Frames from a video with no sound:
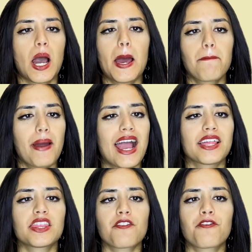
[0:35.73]

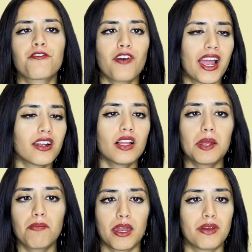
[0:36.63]
unpack the final
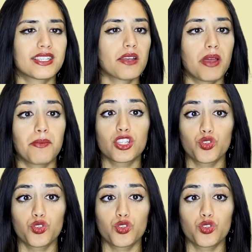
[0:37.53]
amendments